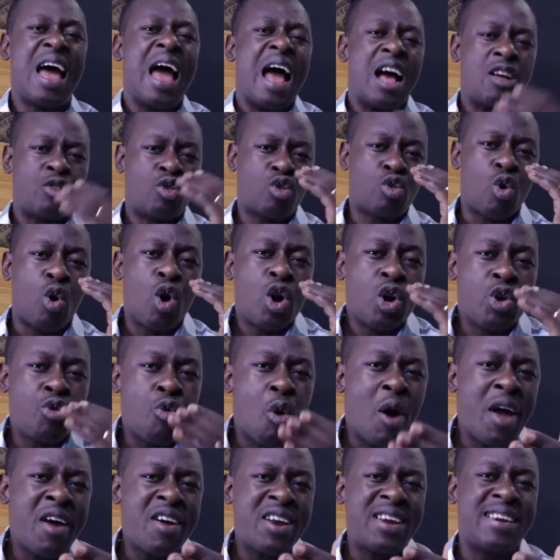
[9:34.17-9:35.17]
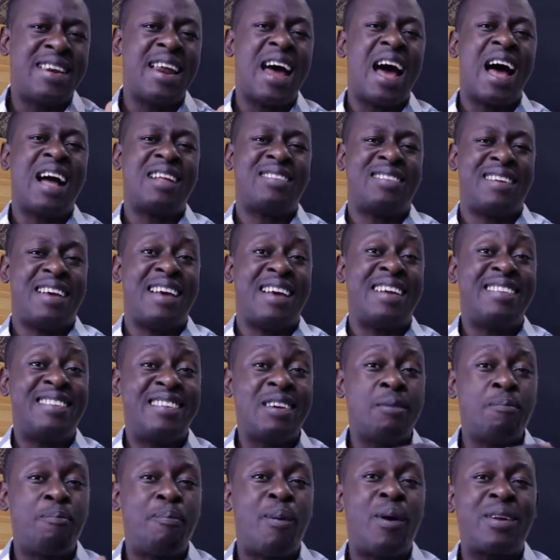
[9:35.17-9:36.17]
And so, knowing that, it's
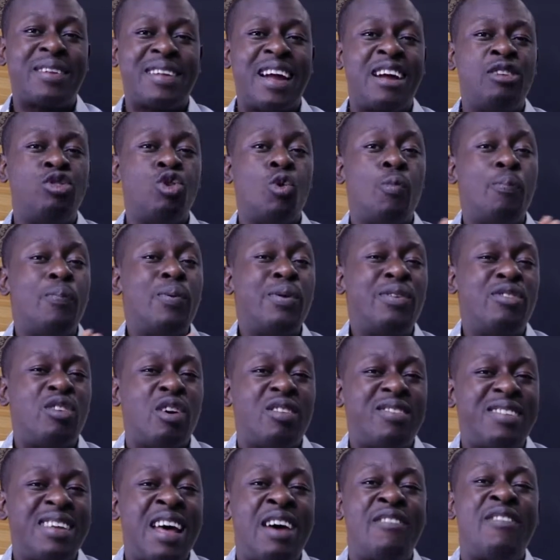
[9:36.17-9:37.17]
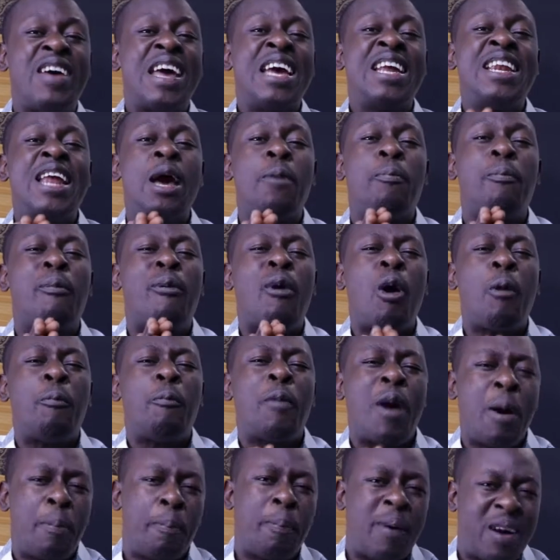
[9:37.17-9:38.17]
important you put yourself in a
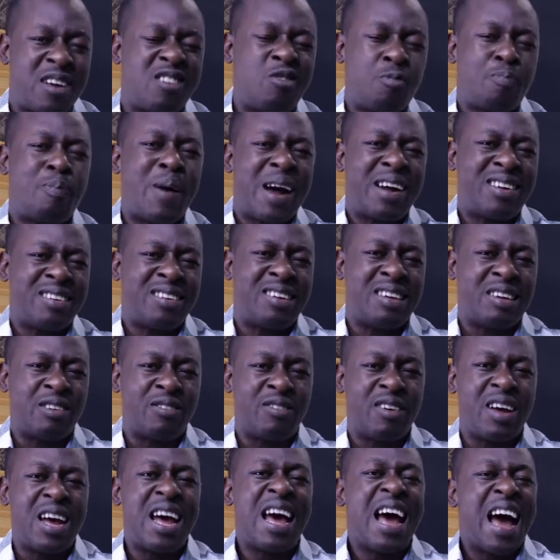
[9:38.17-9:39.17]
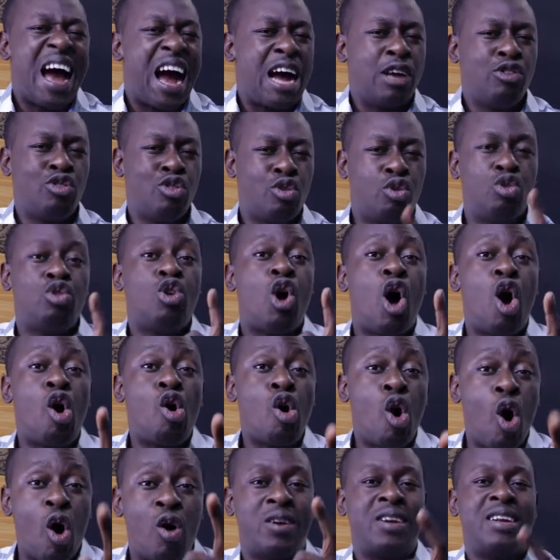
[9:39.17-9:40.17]
proper perspective and you do not
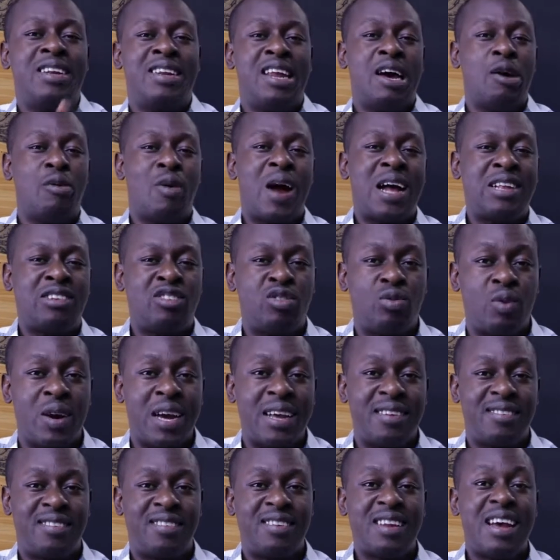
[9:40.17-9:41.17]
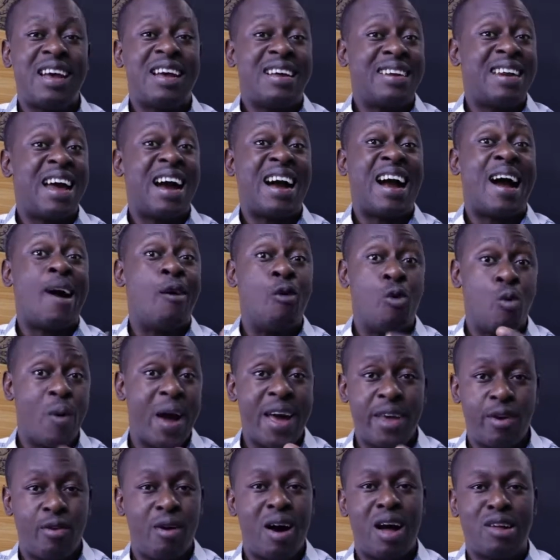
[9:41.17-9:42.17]
run the rat race that can wear
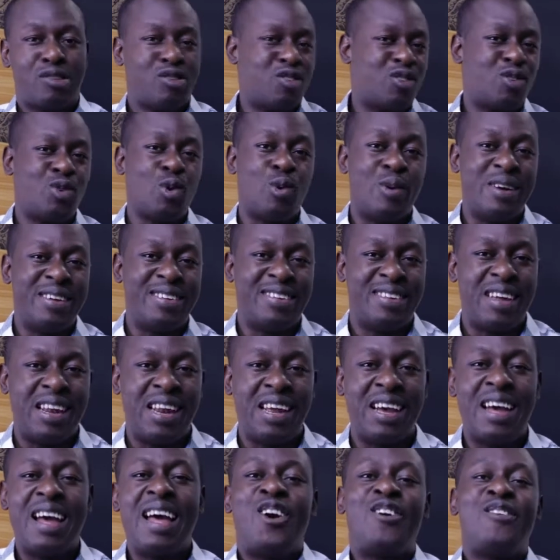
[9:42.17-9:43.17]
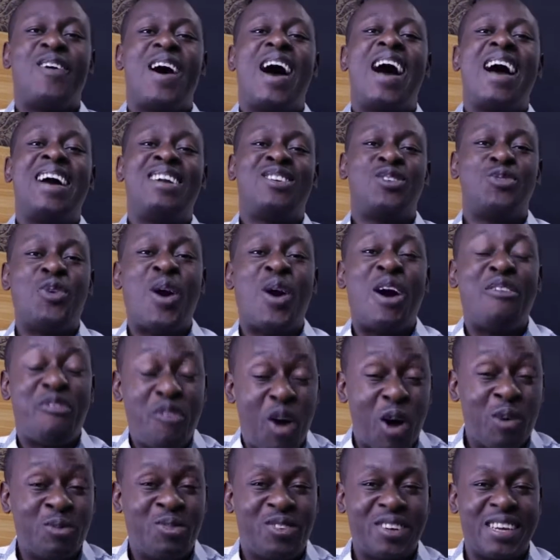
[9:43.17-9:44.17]
you out so easily. All right, we have
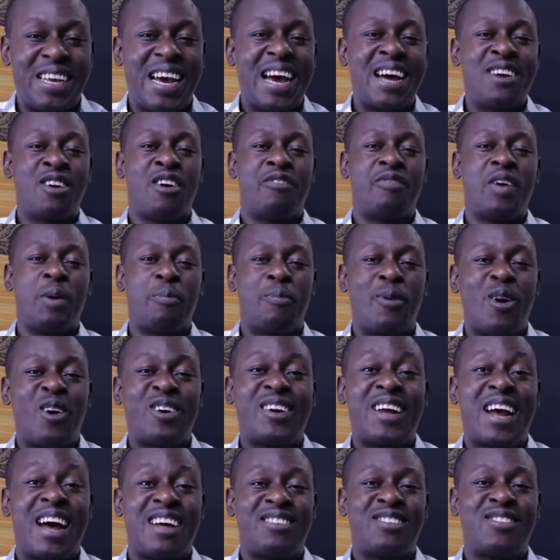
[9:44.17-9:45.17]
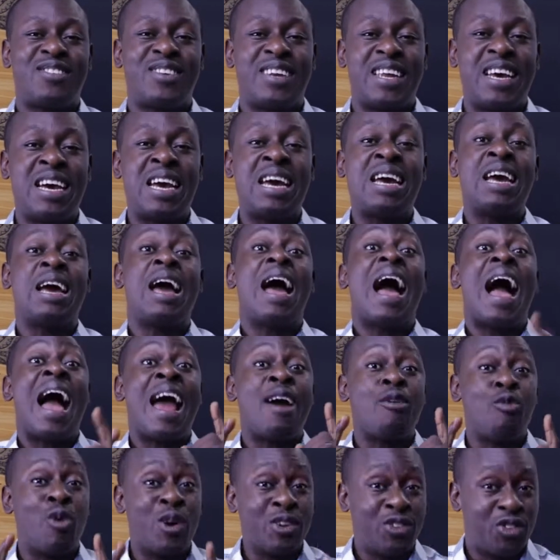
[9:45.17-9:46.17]
come to the end of the broadcast today.
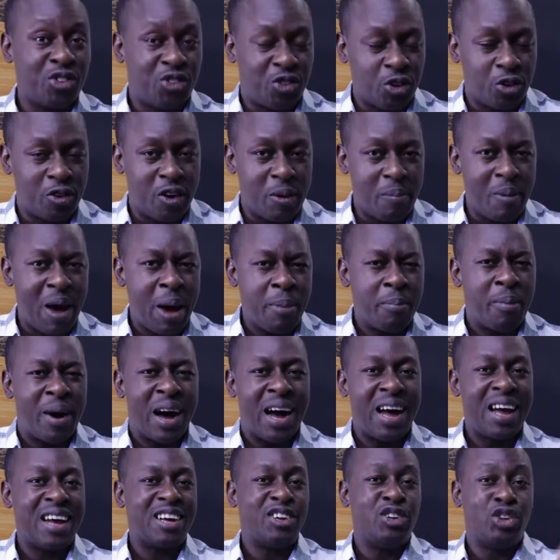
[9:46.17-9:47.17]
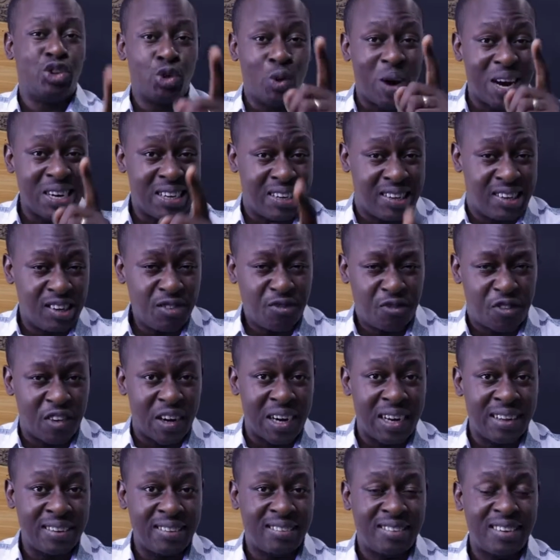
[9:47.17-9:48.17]
I want you to remember you are
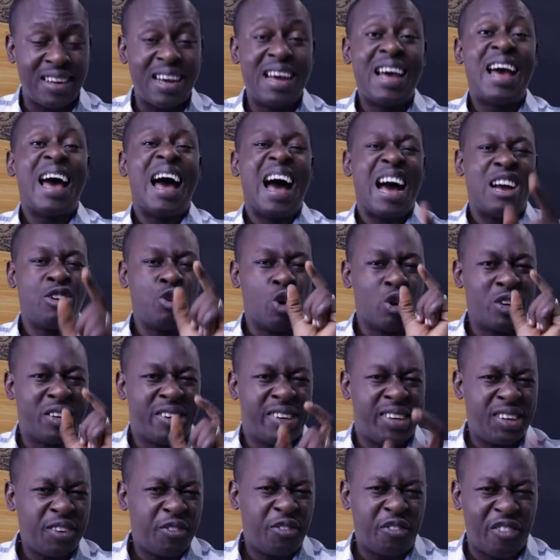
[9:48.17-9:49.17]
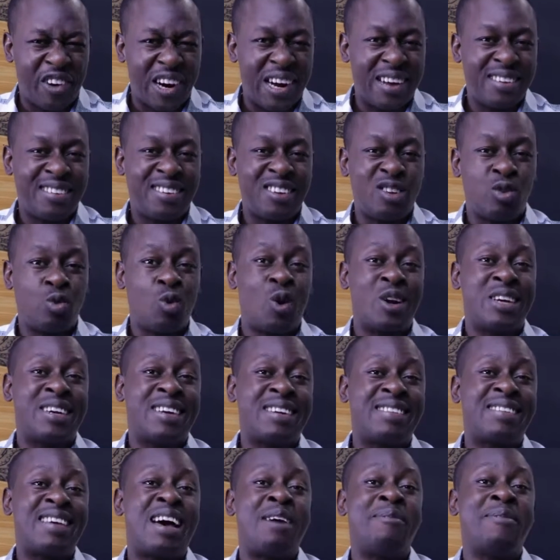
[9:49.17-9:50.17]
different And your difference is what
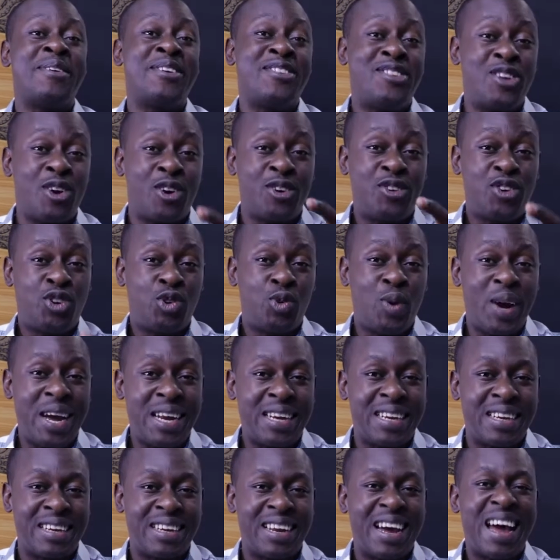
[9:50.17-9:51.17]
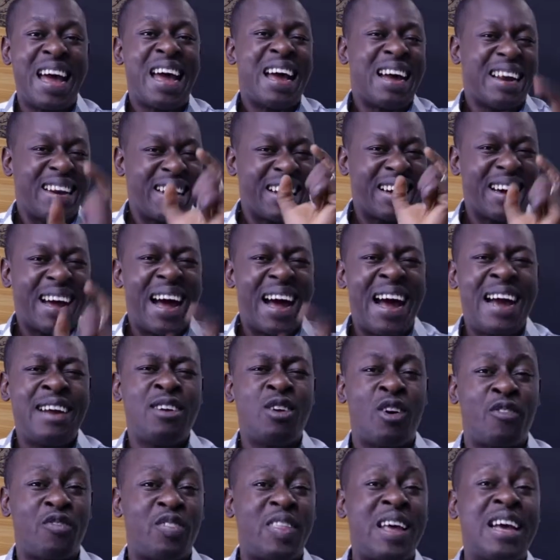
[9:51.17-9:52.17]
determines your training, the kind
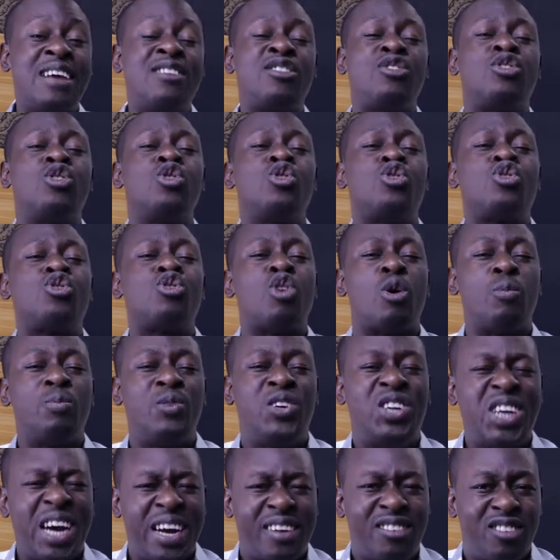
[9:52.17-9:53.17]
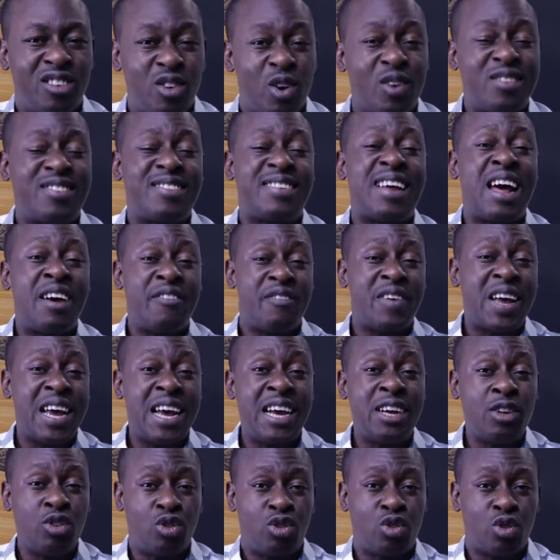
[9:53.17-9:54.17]
of things you subject yourself
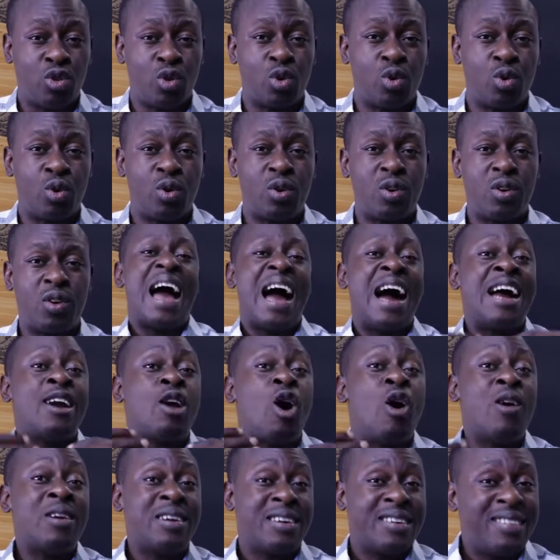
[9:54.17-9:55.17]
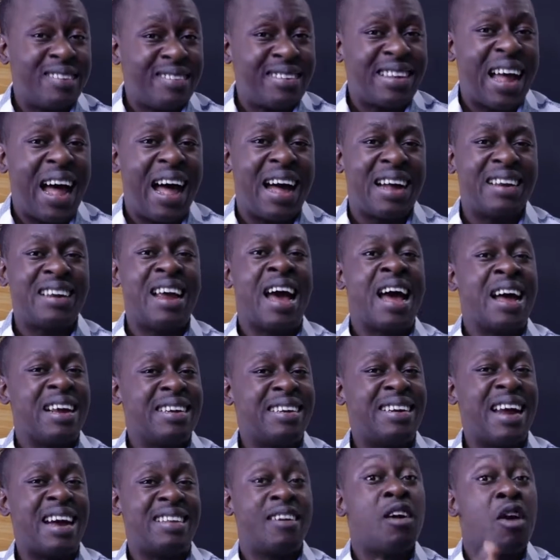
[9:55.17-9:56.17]
into. And understand
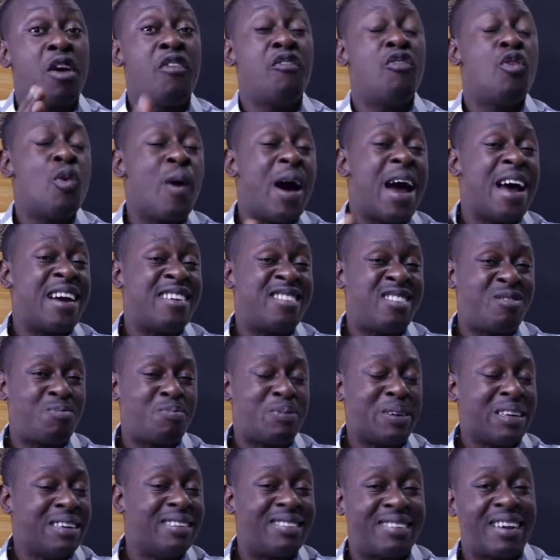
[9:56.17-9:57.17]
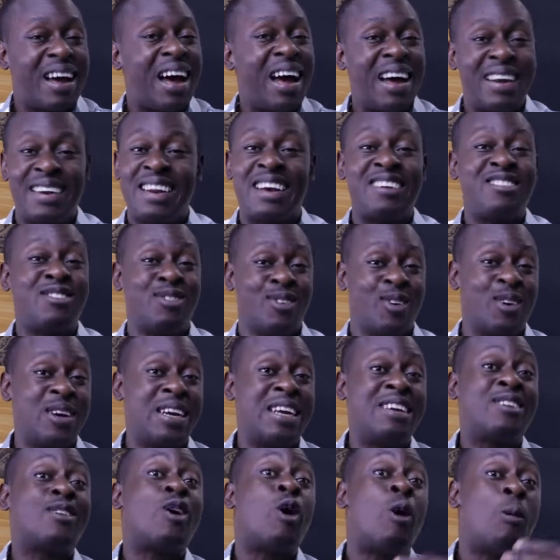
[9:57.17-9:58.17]
that if you are a sprinter, there's no
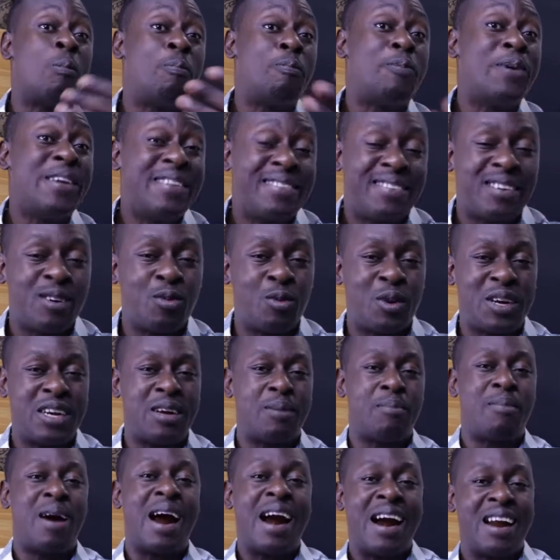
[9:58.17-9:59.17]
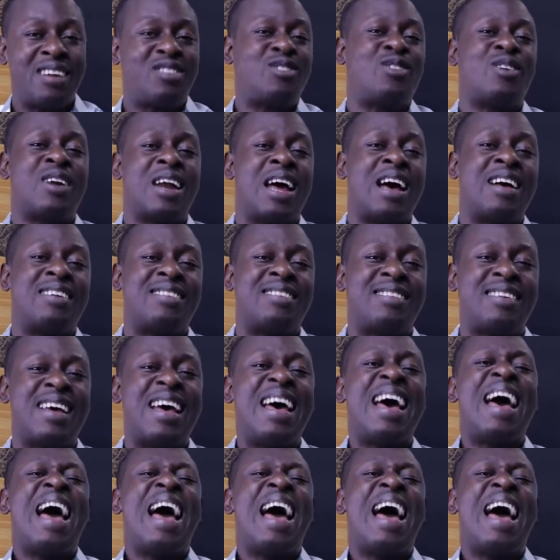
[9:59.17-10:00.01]
need competing with the marathoners.